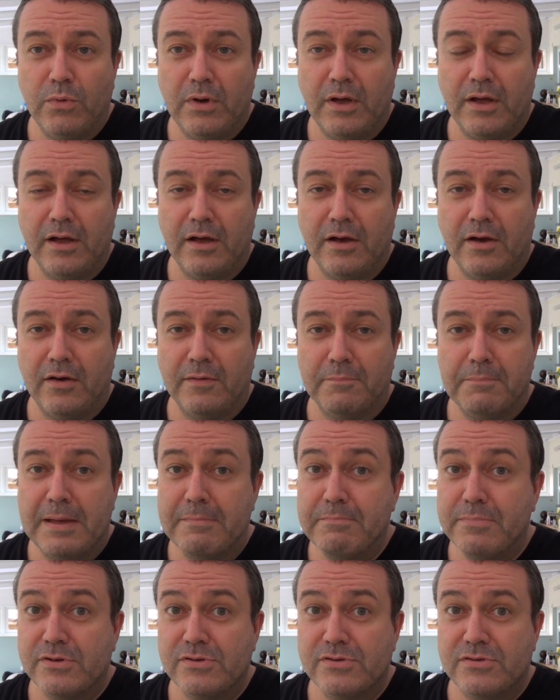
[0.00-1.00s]
are
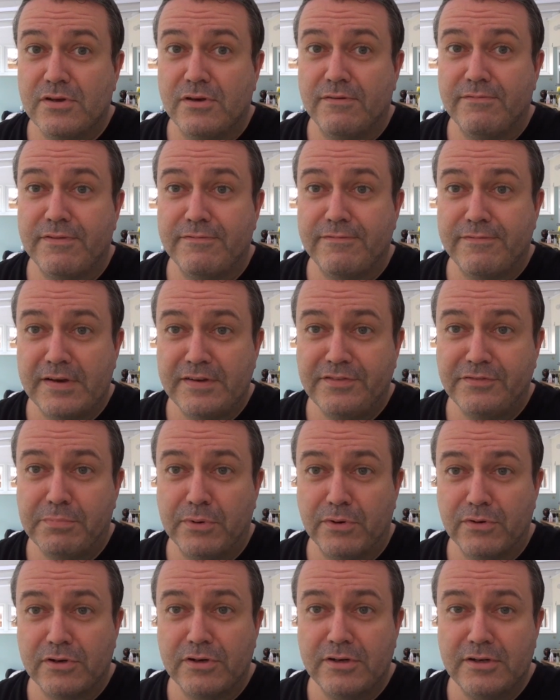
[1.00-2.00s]
members of the
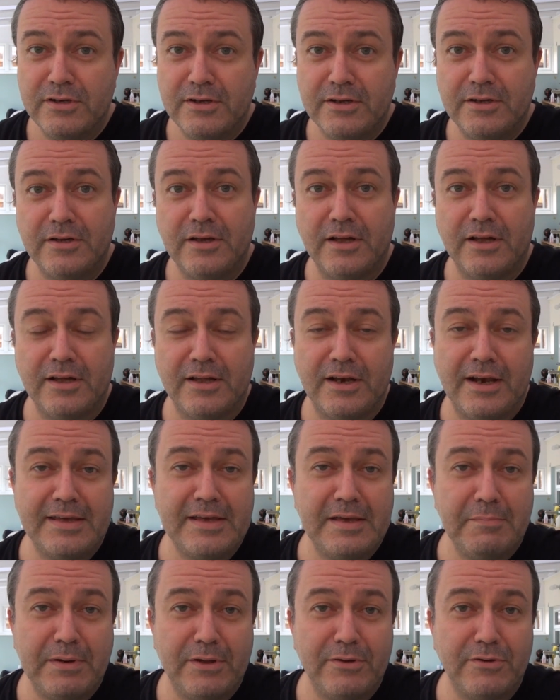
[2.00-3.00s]
Facebook
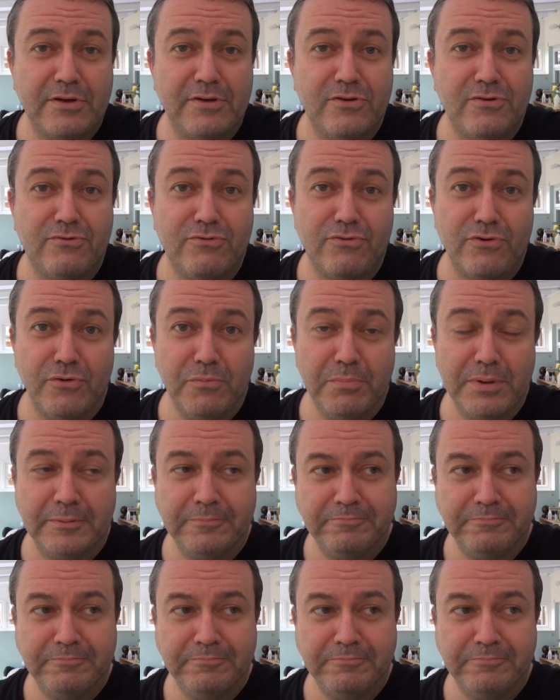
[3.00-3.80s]
Leggy Bloke group